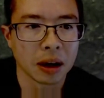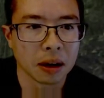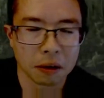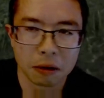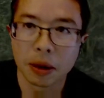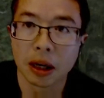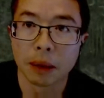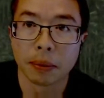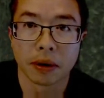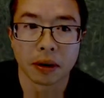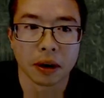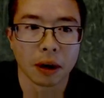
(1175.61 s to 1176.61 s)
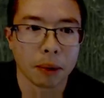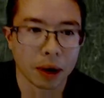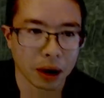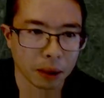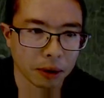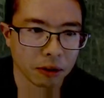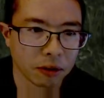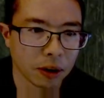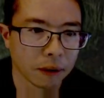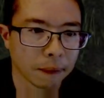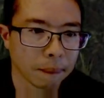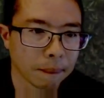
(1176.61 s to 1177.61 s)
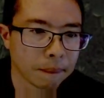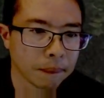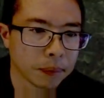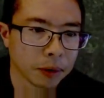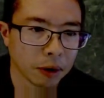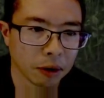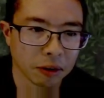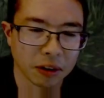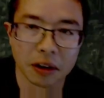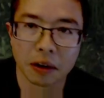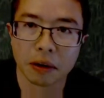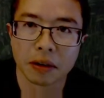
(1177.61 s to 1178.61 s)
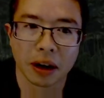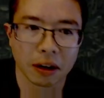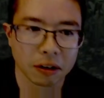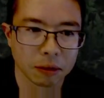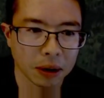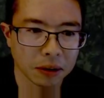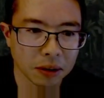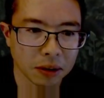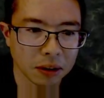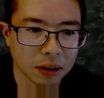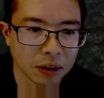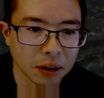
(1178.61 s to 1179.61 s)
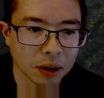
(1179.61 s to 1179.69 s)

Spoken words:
of those people are going to pick up the phone or send you a text message